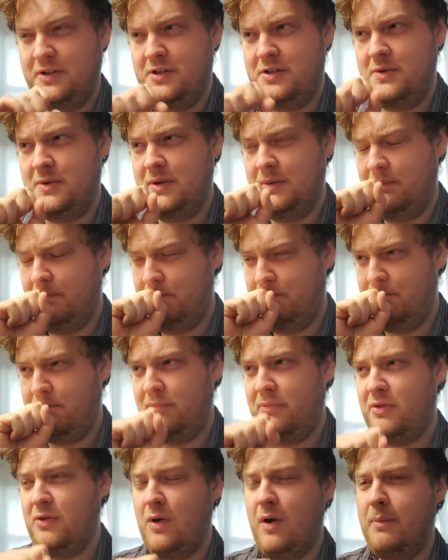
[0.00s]
into a
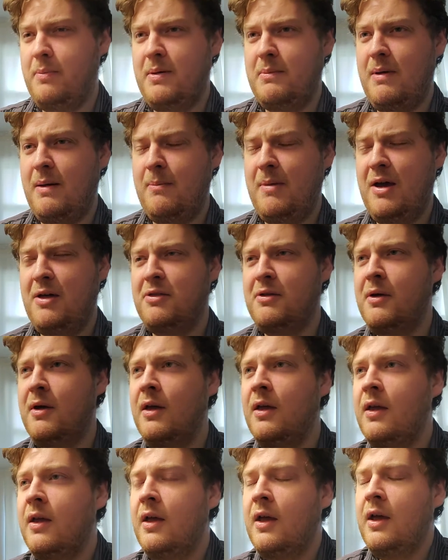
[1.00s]
throw up in my mouth.
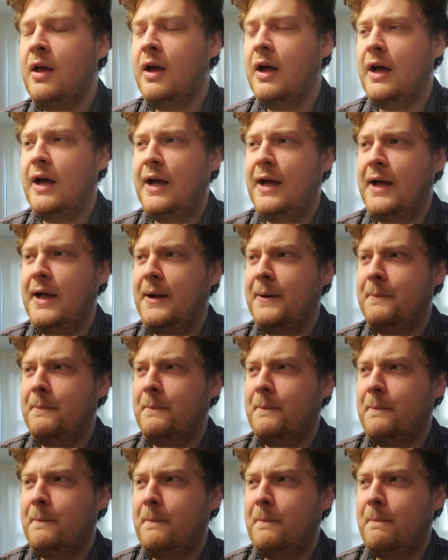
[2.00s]
Uh,
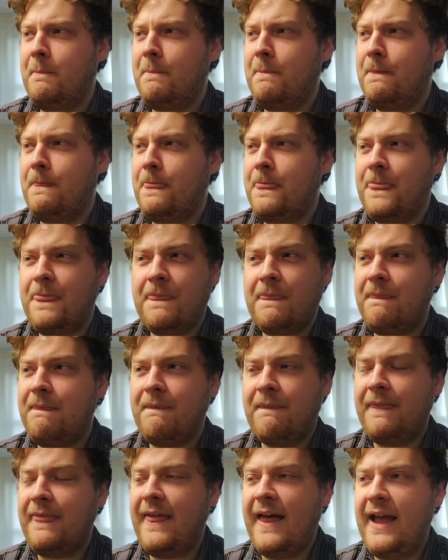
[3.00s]

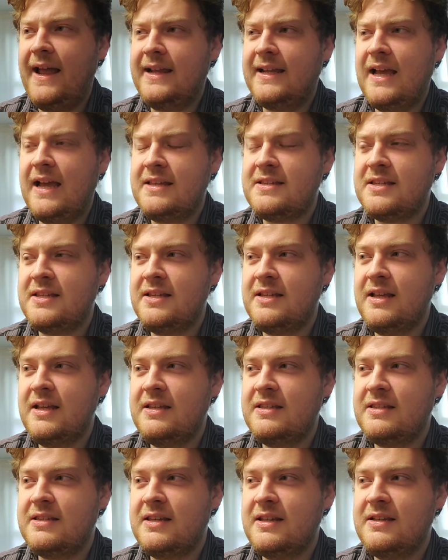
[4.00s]
I guess
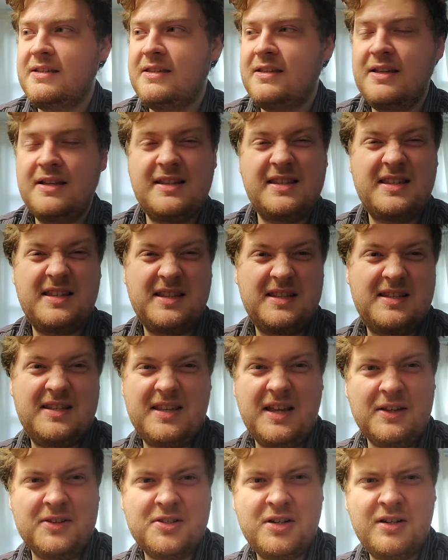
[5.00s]
it's it's it's it's
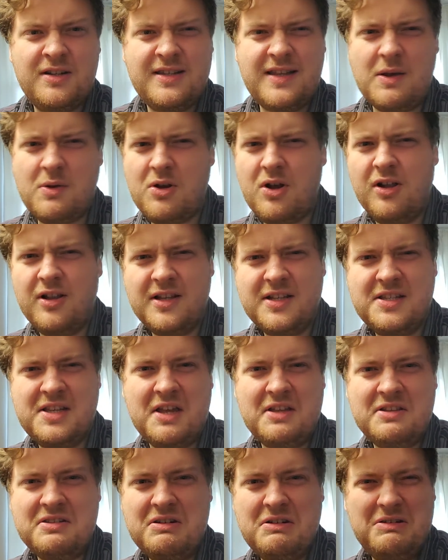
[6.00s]
seltzer. It's alcoholic
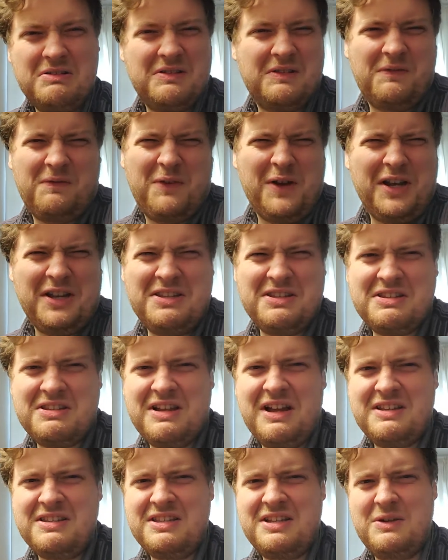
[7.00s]
seltzer. It's fucking
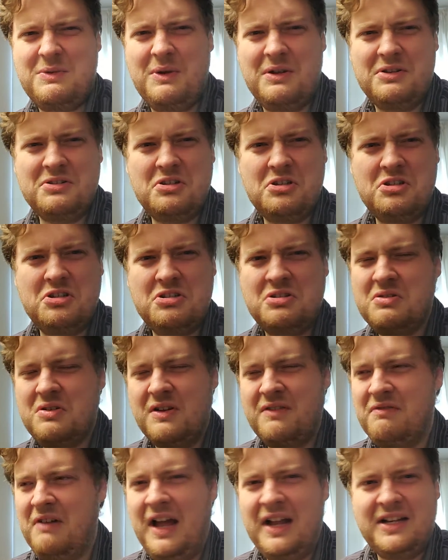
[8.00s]
disgusting. Why don't you just
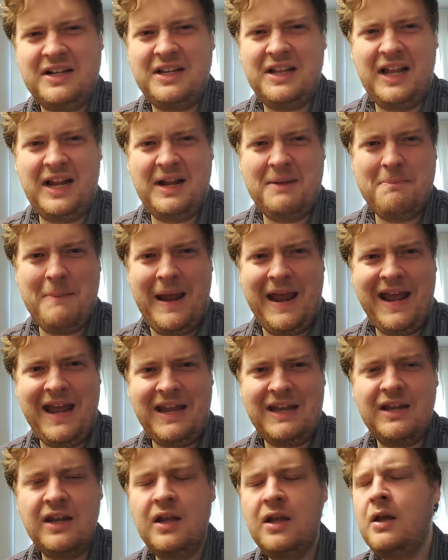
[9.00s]
drink vodka like a
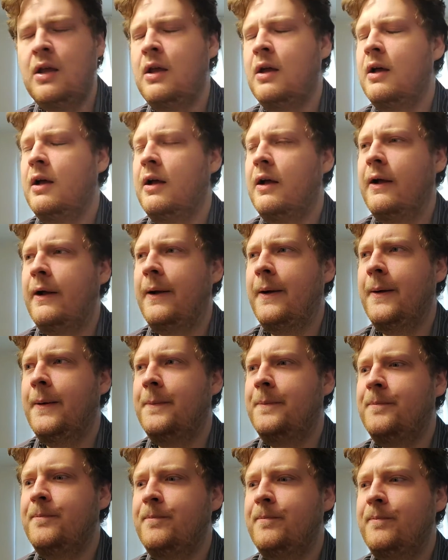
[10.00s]
man?
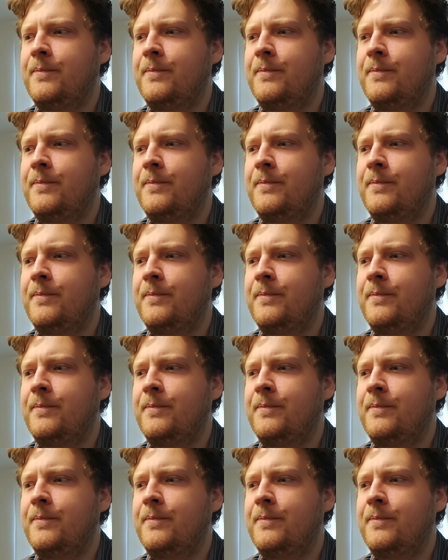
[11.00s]
Um,